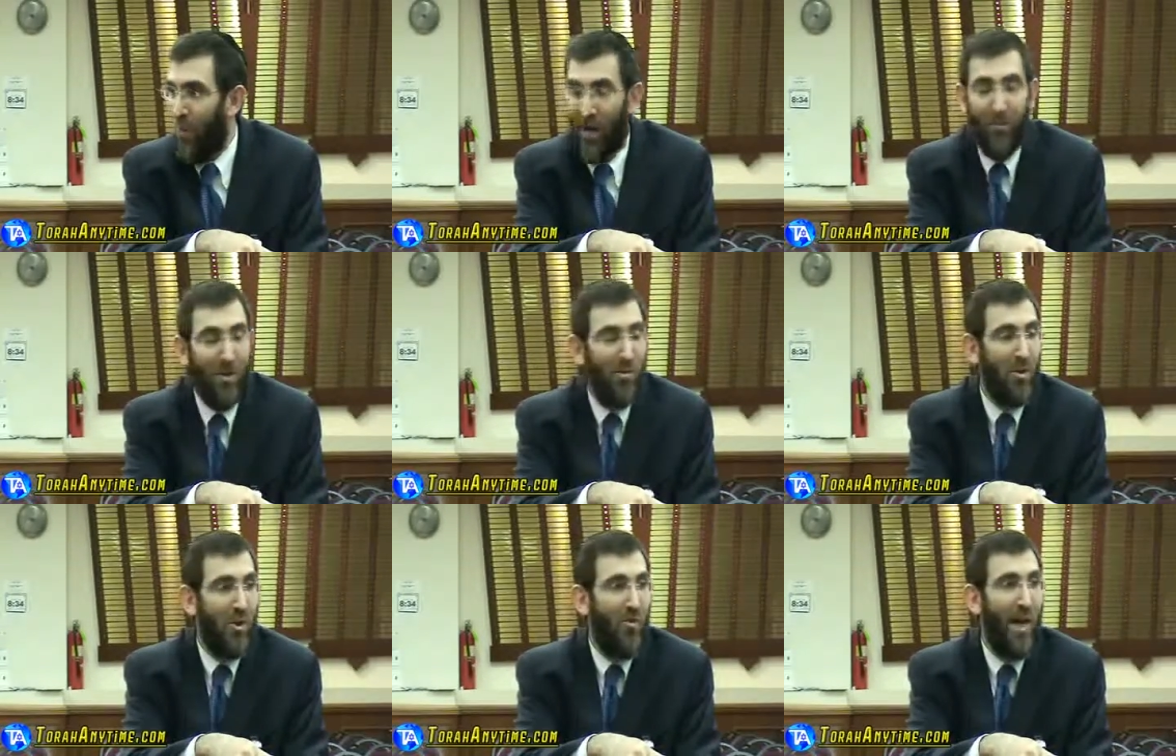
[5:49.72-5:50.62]
Why?
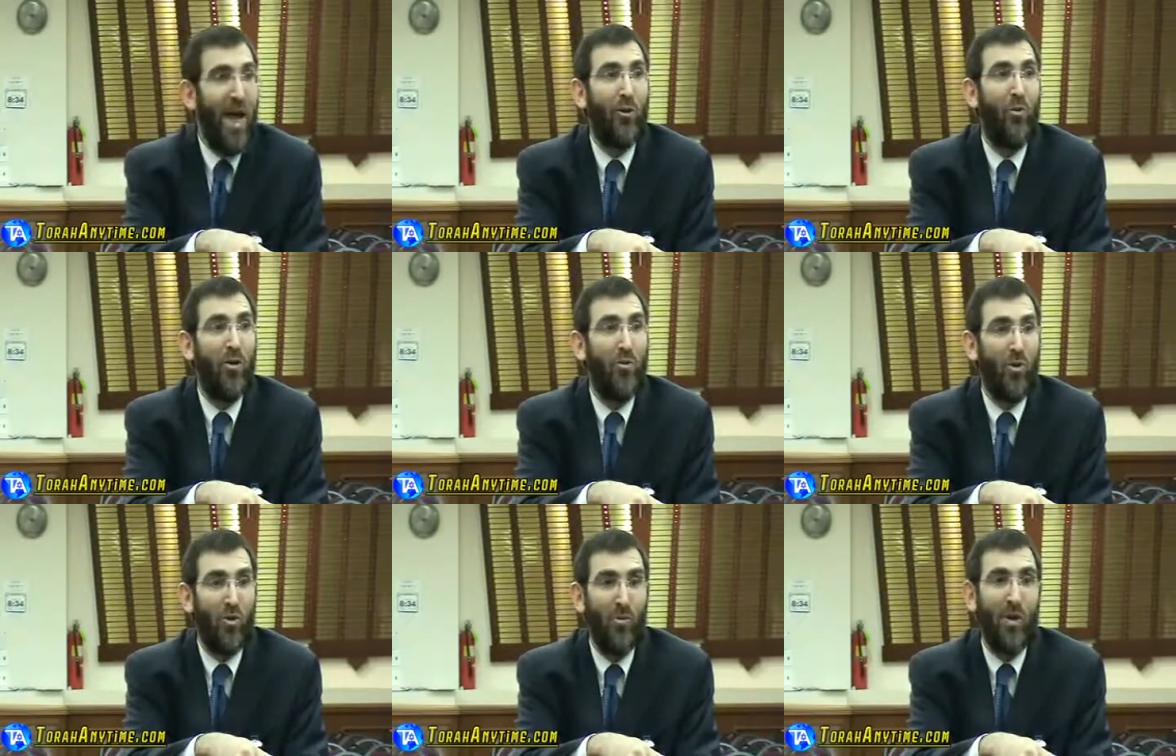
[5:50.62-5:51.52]
Because when you serve an idol, what are
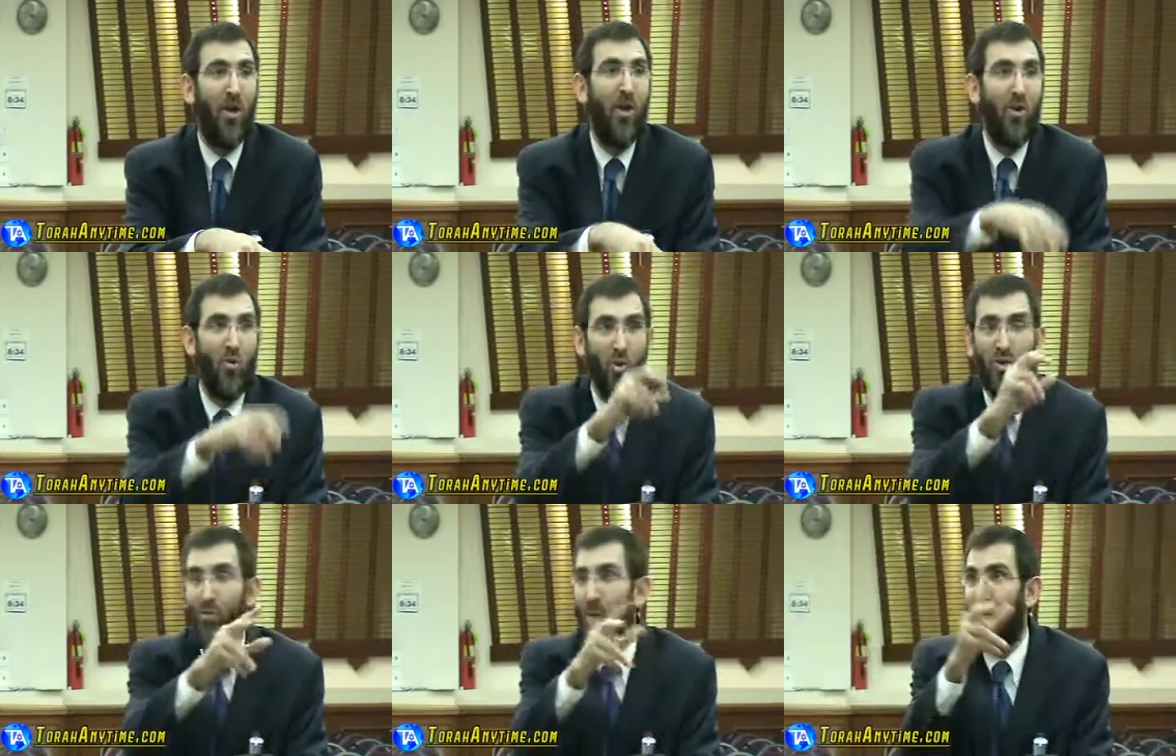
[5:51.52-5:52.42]
you worshiping? You're
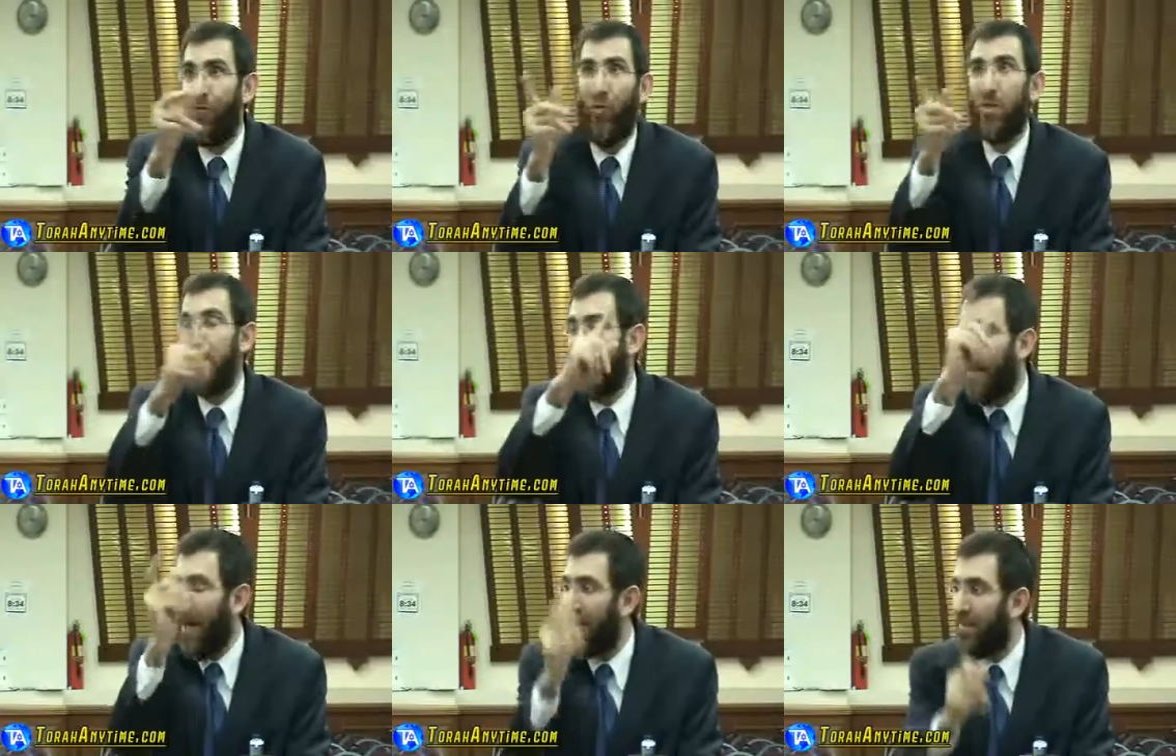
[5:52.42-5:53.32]
worshiping a force,
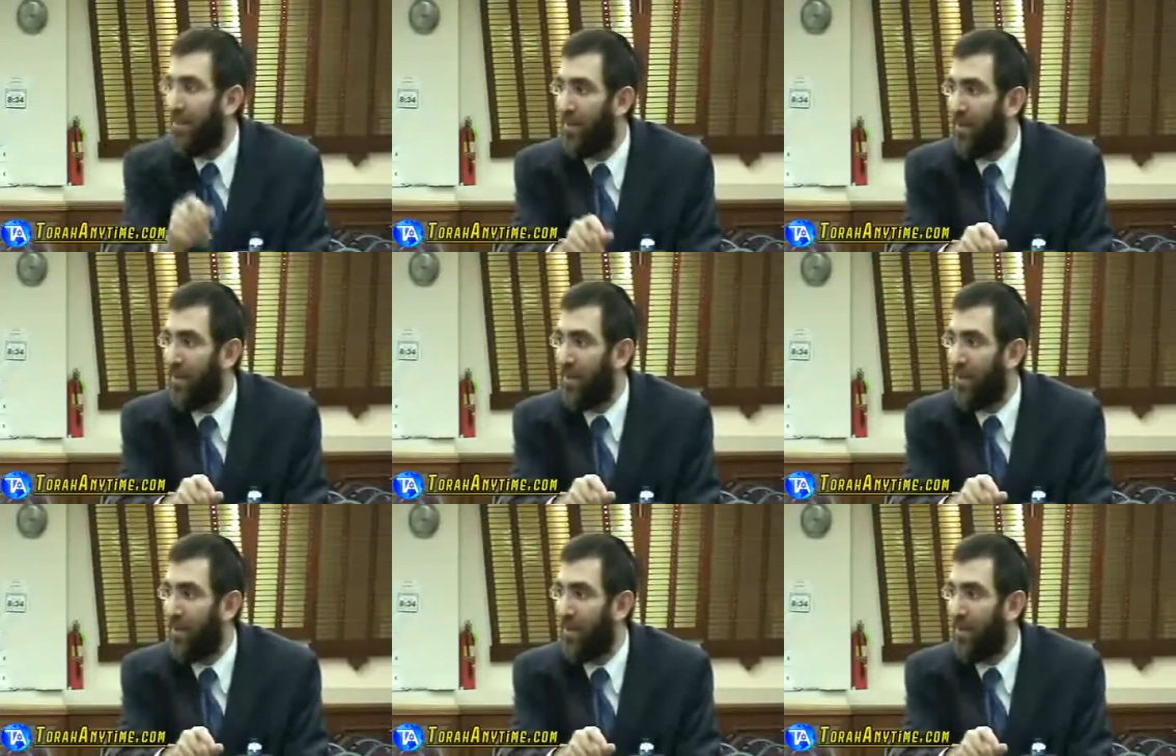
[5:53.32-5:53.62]
not God.